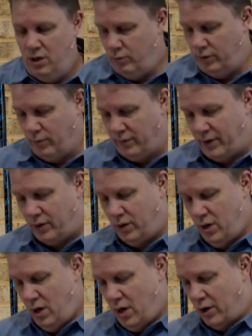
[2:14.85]
with one of our,
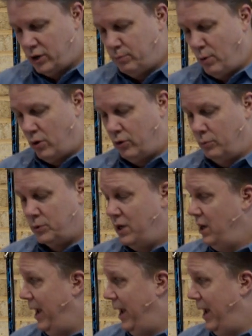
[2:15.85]
our small groups.